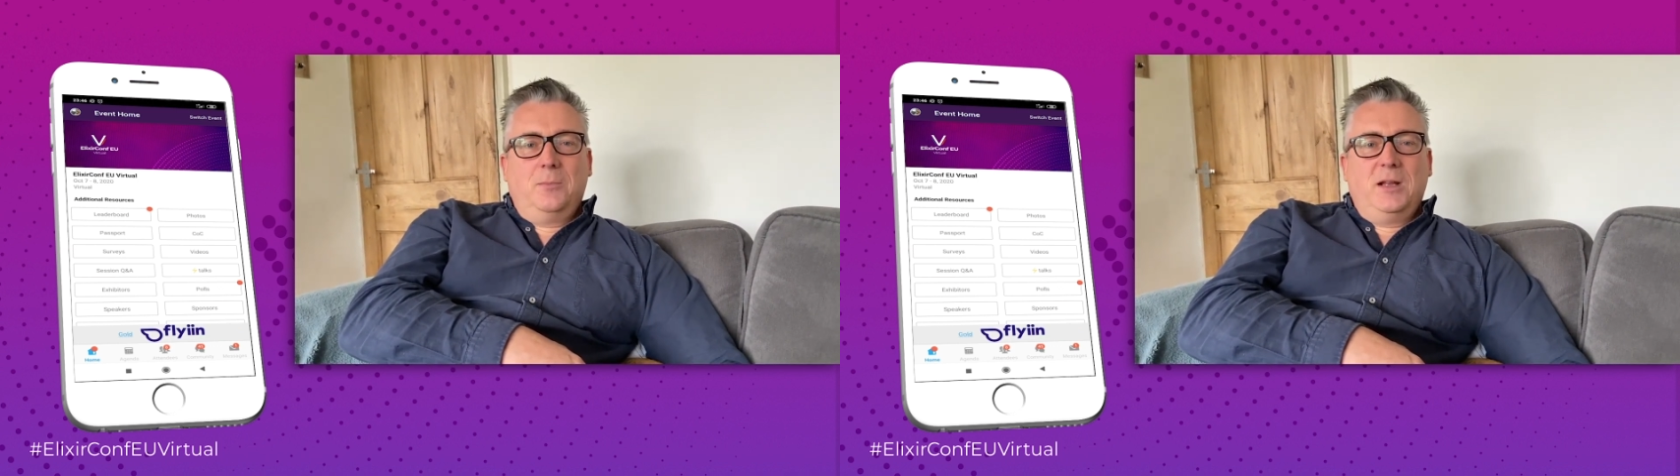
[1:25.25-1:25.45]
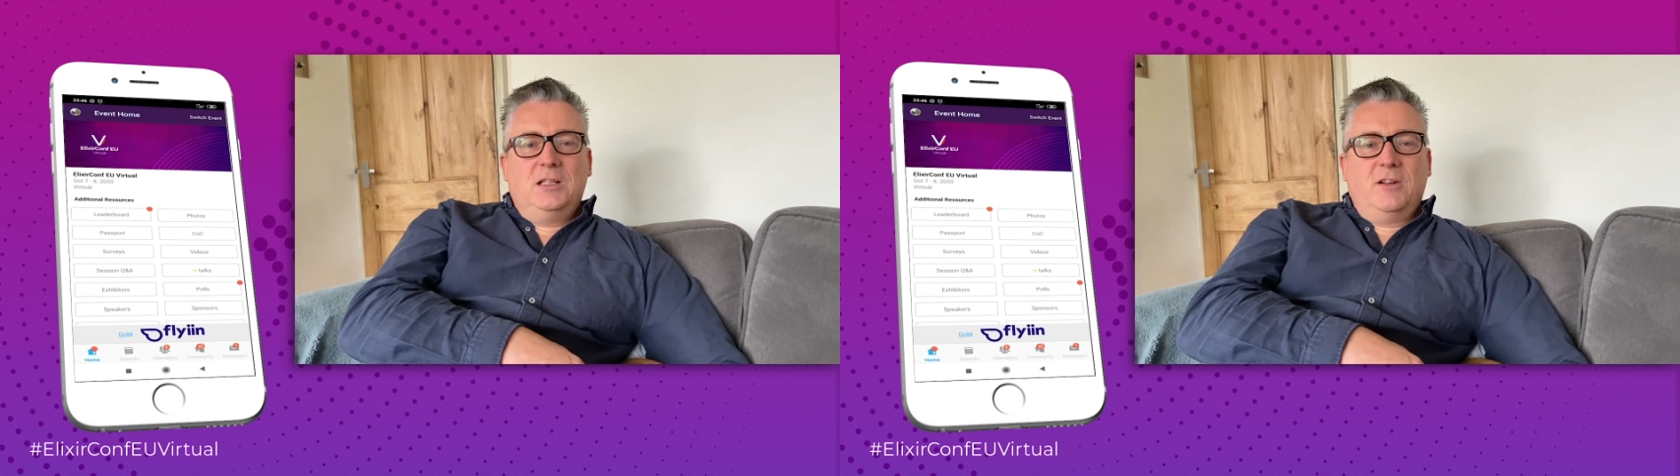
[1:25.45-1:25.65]

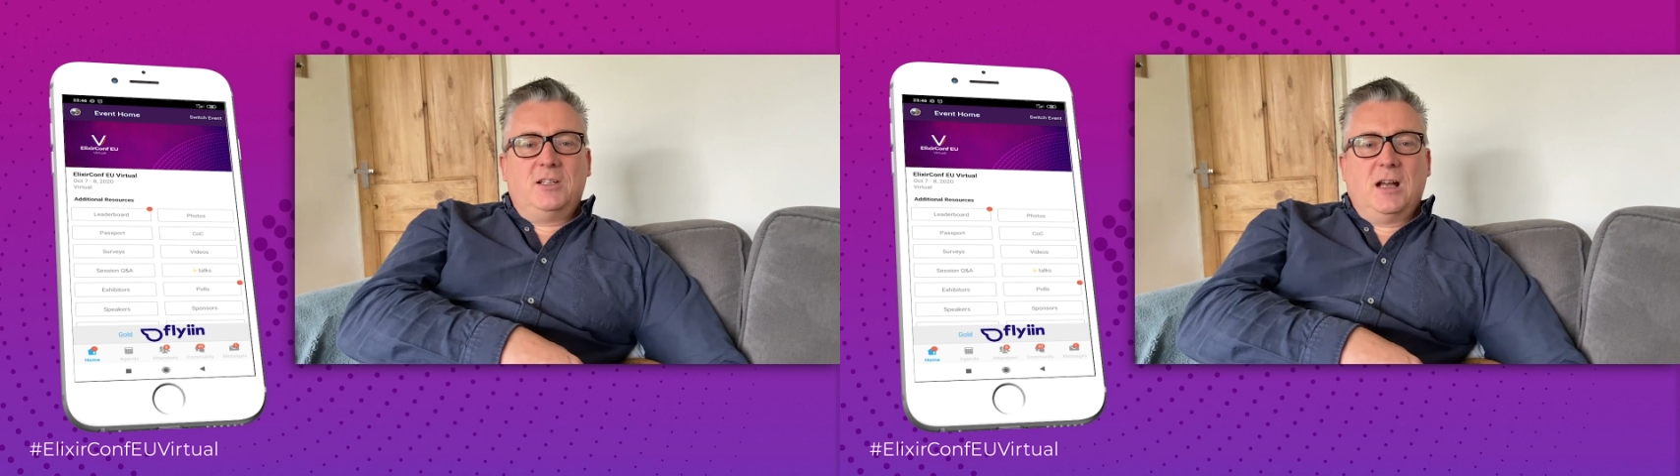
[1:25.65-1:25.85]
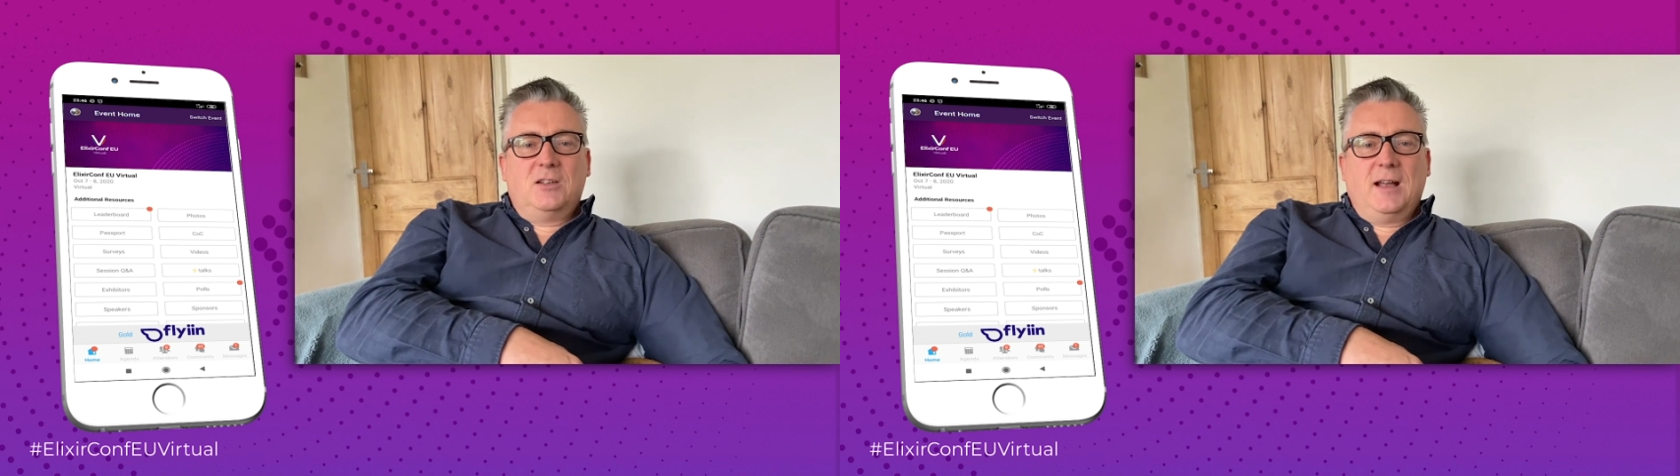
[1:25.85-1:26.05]
please
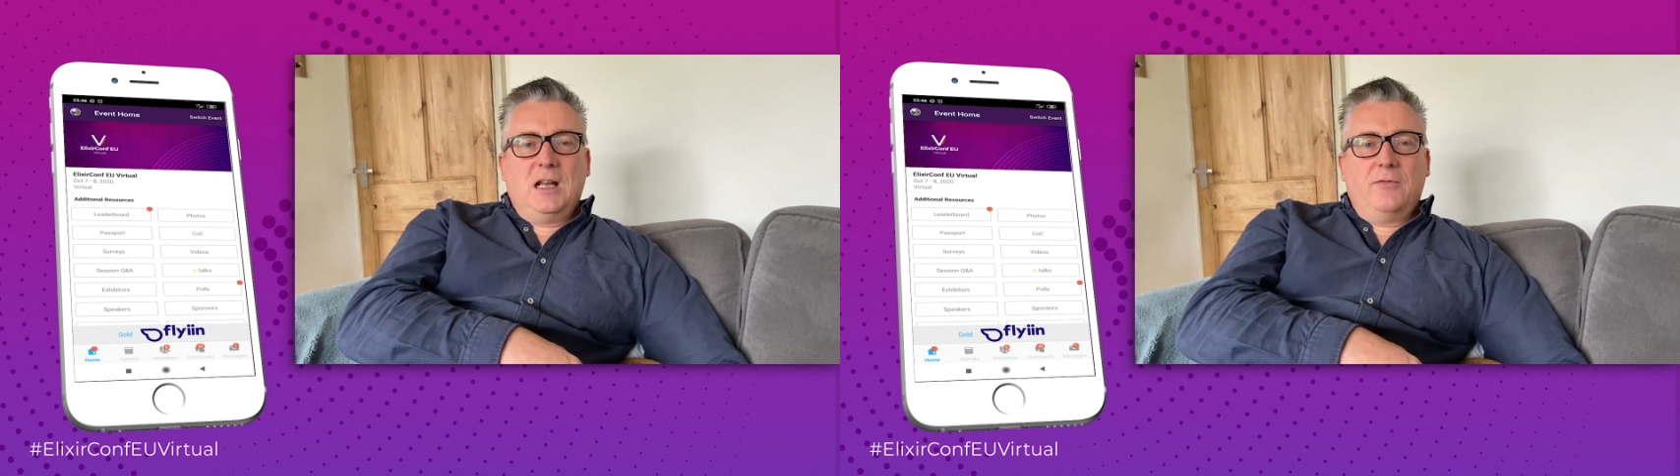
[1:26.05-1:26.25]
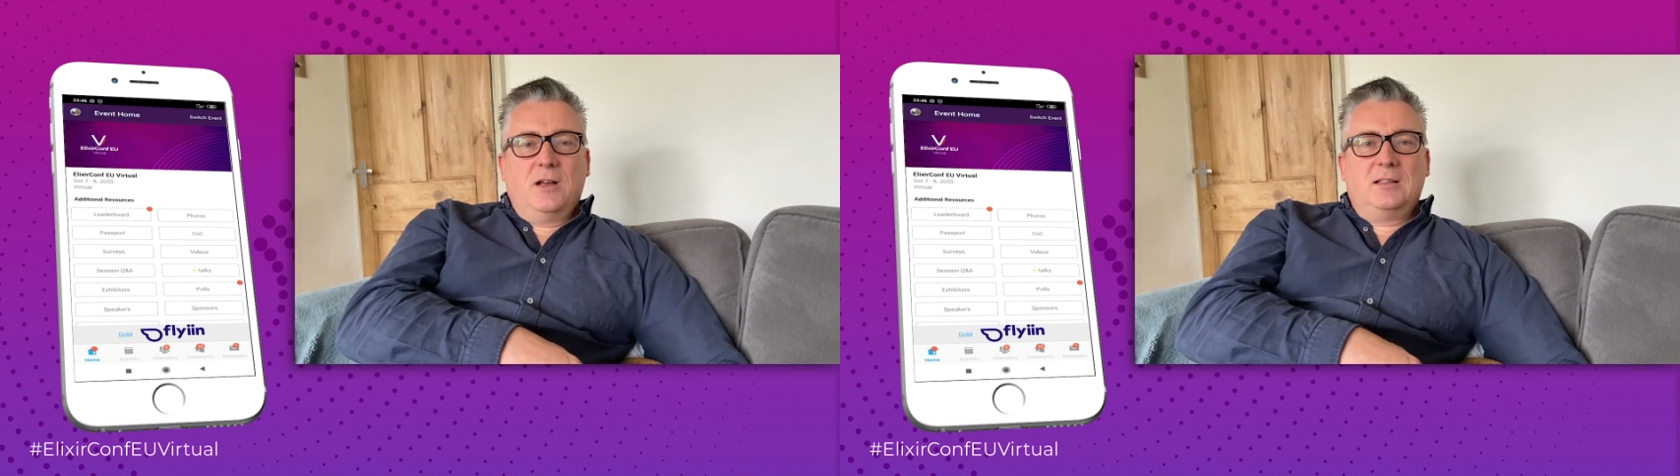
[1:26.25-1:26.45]
reach out to
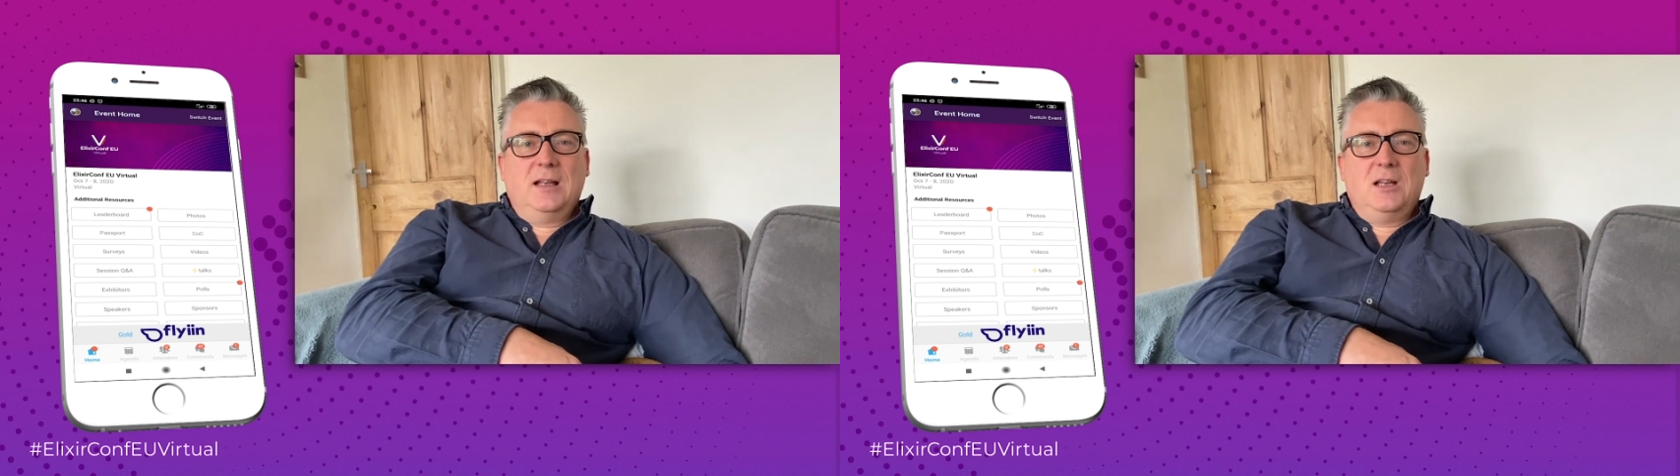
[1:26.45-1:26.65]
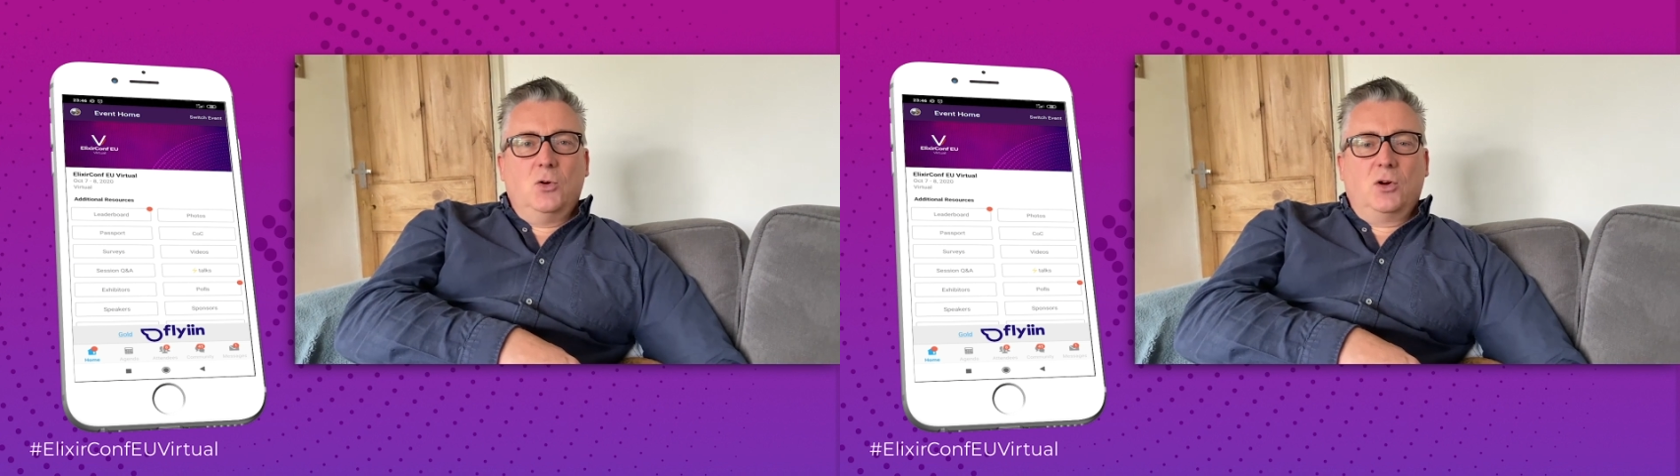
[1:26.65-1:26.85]
any of us
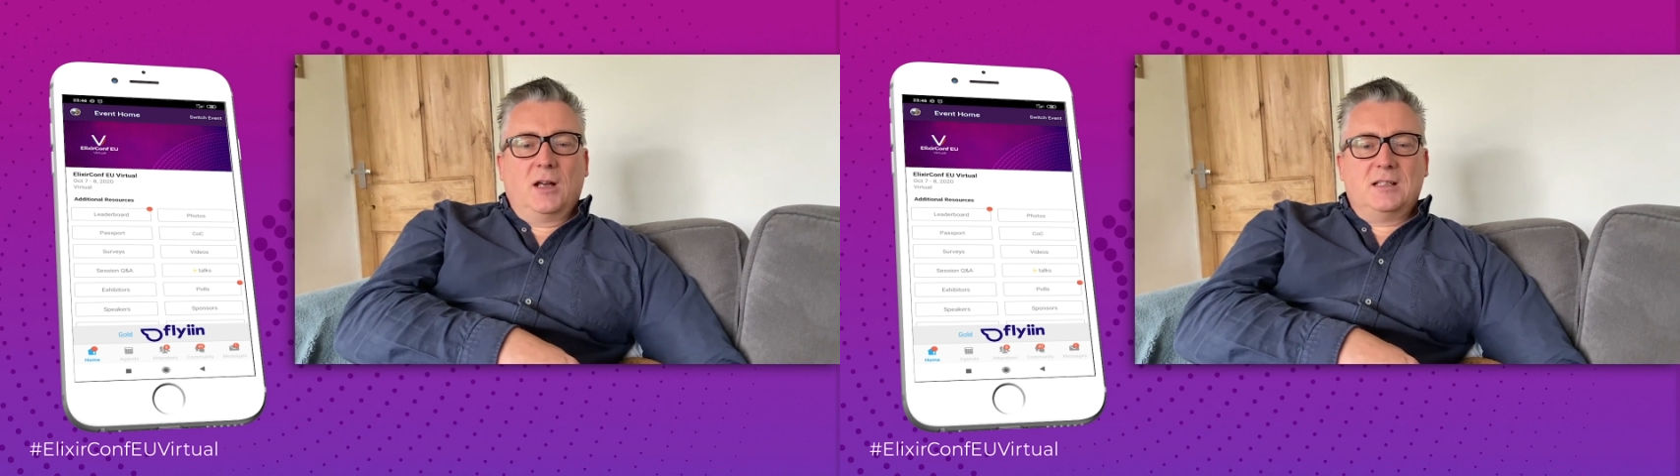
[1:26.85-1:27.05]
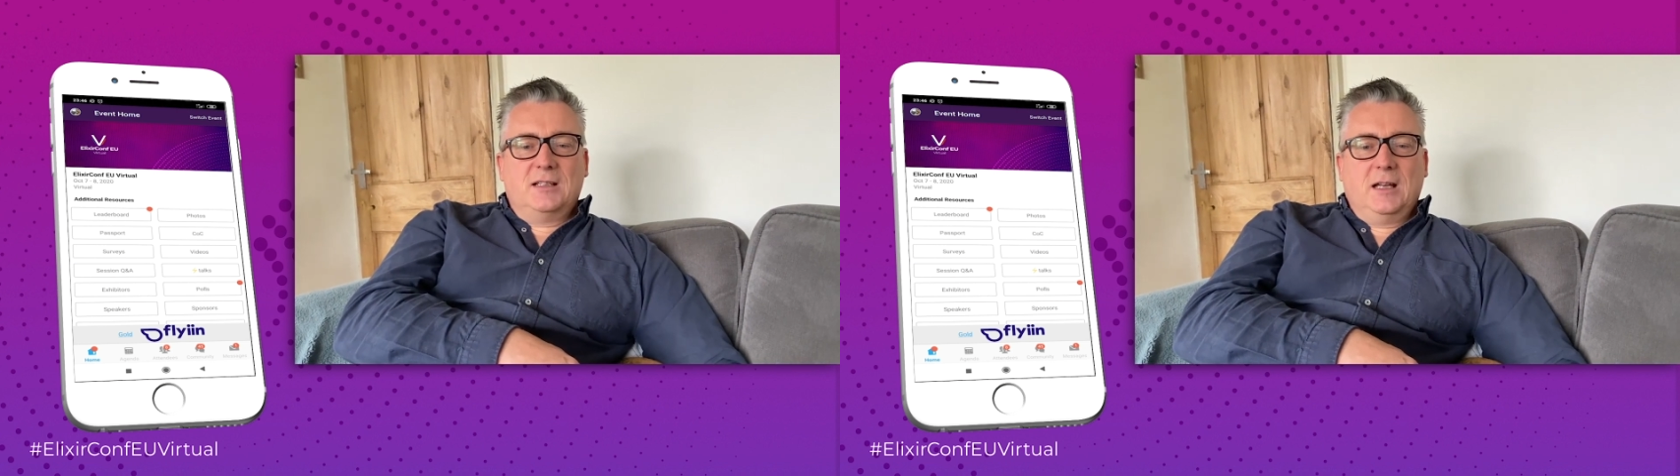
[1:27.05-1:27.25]
in the
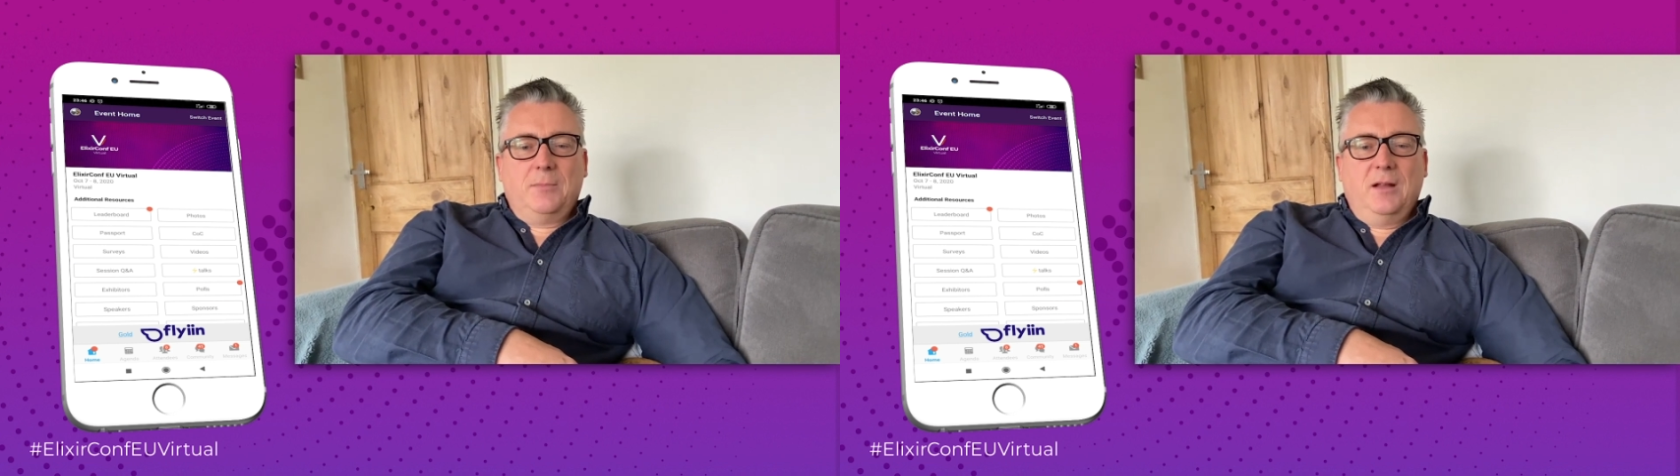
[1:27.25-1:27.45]
organiser team.